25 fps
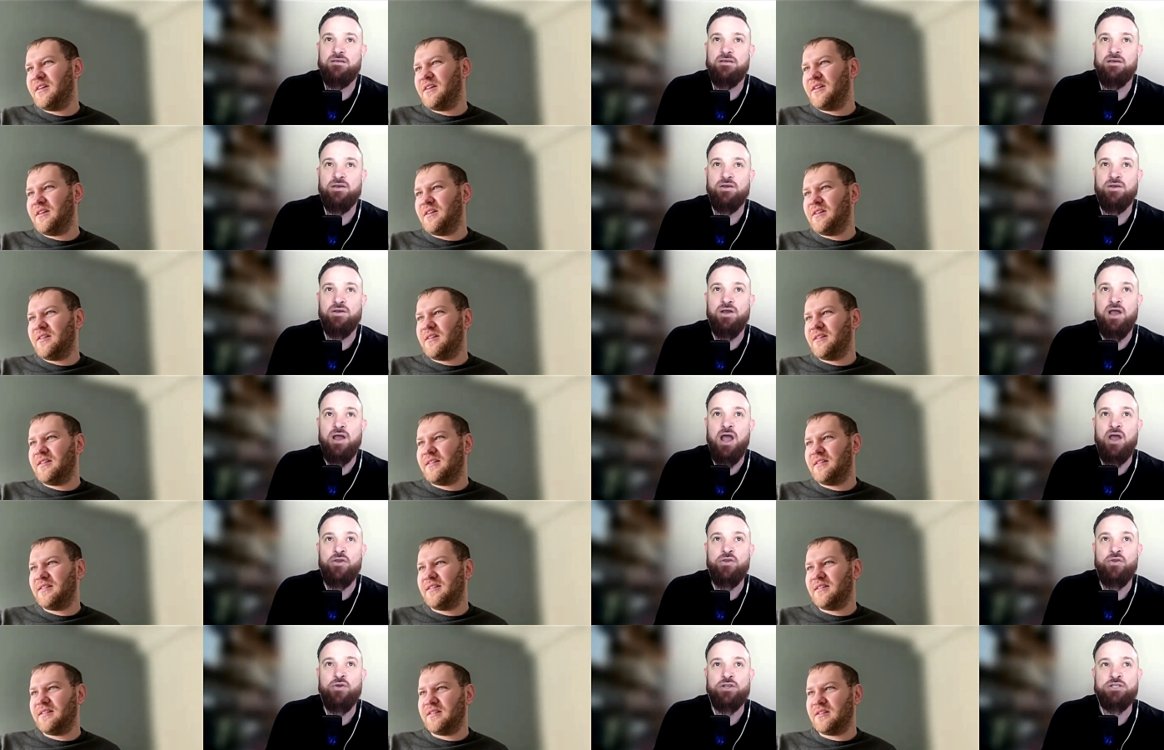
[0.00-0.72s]
Speaker 1: uh,
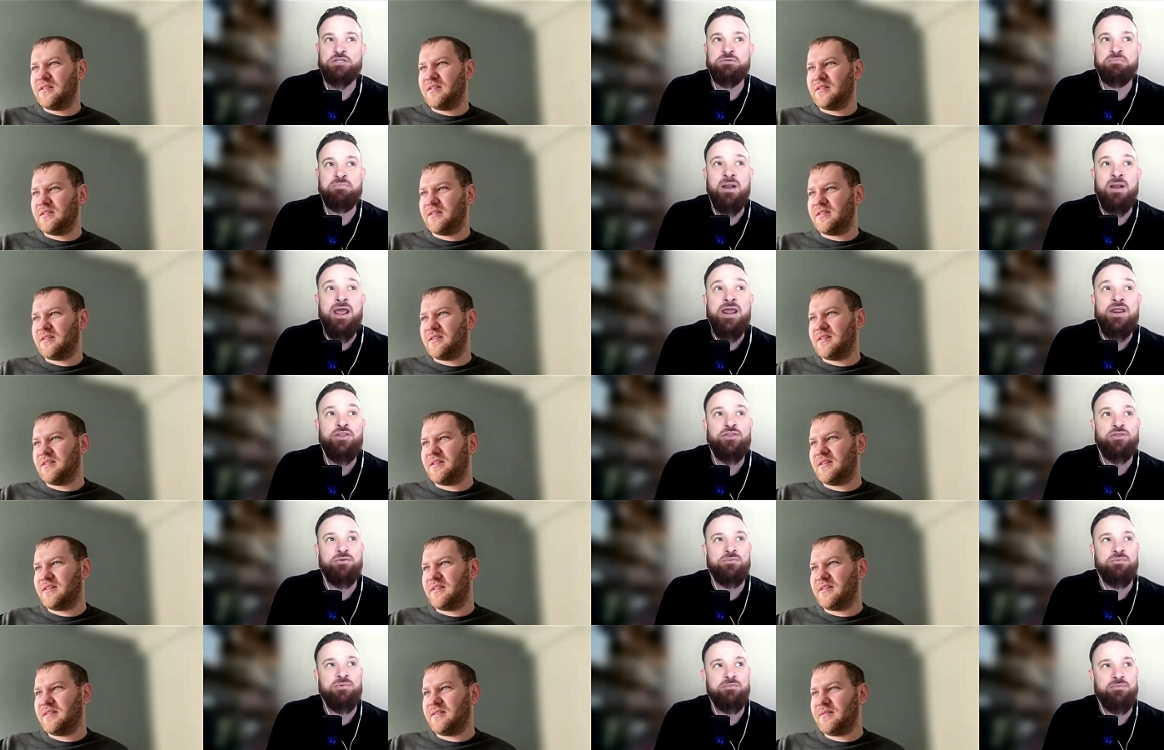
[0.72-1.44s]
how you
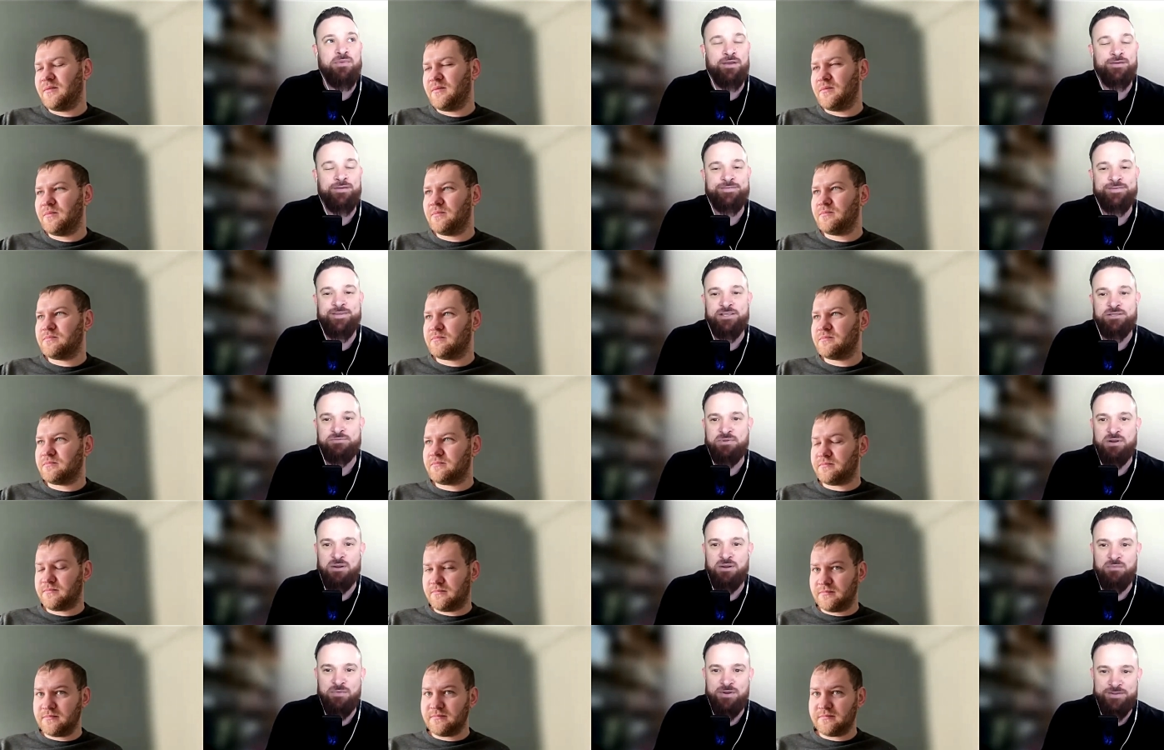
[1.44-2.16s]
explain to me Maxine?
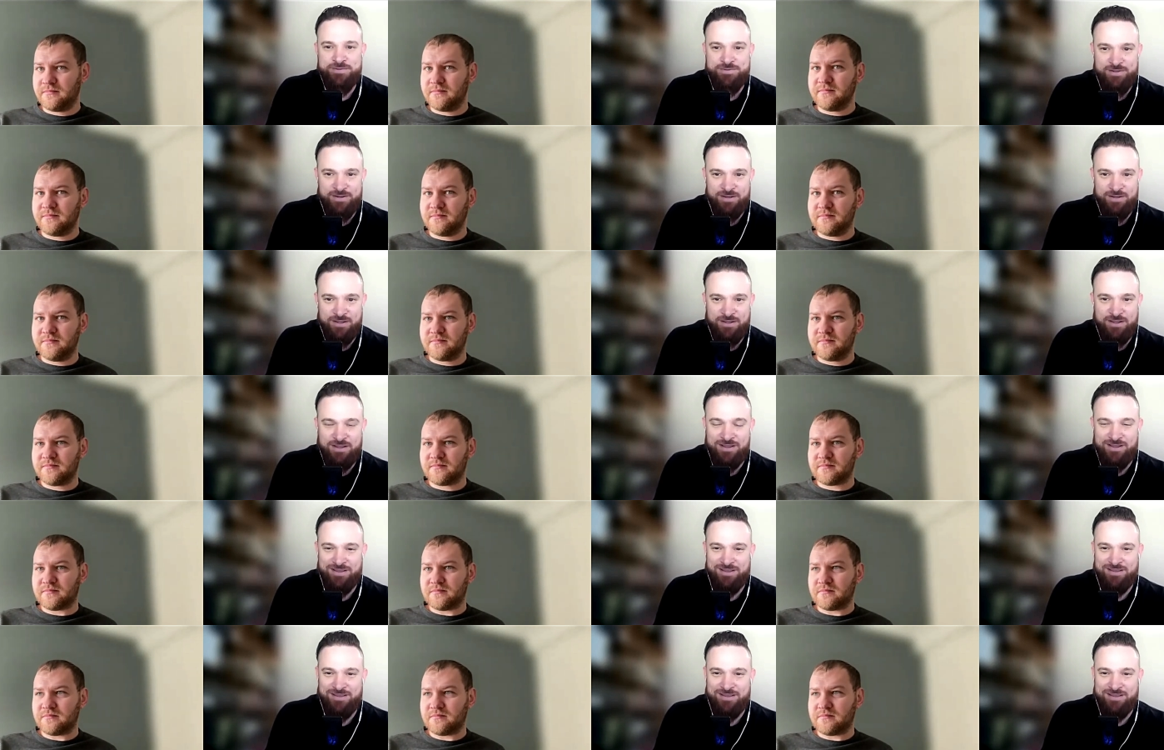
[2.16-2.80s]
but I'm listening.